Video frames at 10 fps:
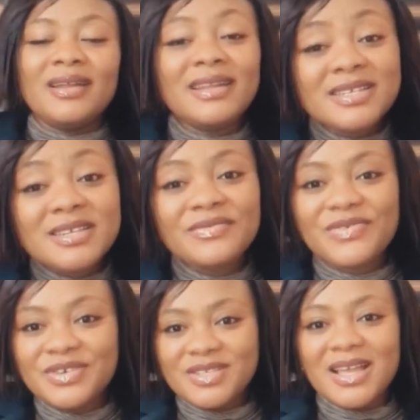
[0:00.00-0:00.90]
listen
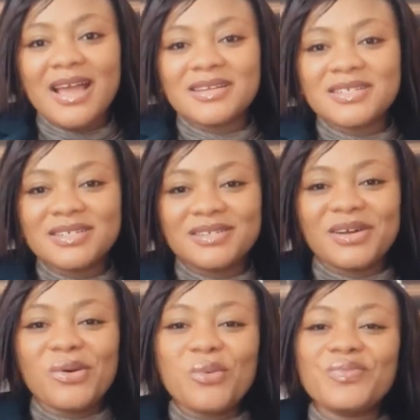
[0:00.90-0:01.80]
firsthand
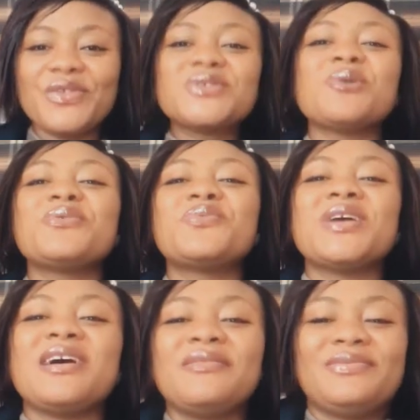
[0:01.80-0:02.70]
on the topic
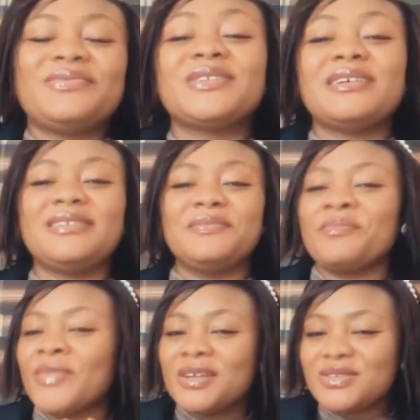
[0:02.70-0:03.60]
we have for that day.
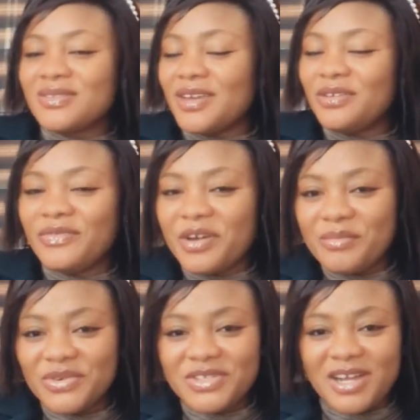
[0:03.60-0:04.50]
So thank you
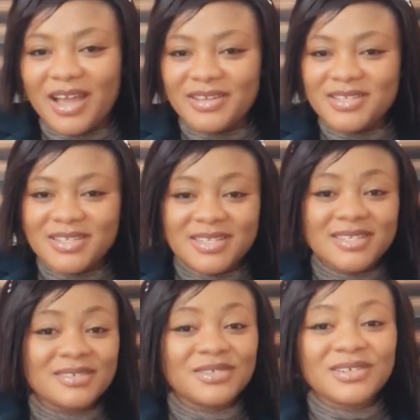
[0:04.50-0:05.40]
very much, guys. It is
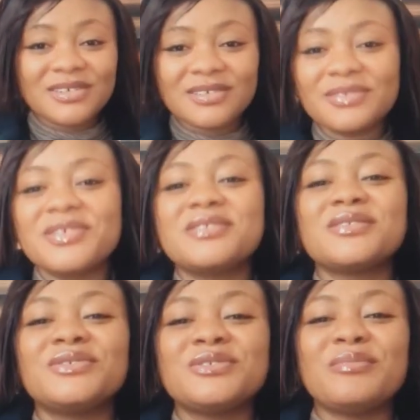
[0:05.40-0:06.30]
still your girl,
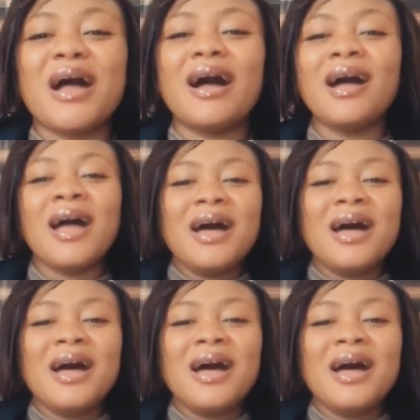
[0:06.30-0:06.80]
Grace Ojoma.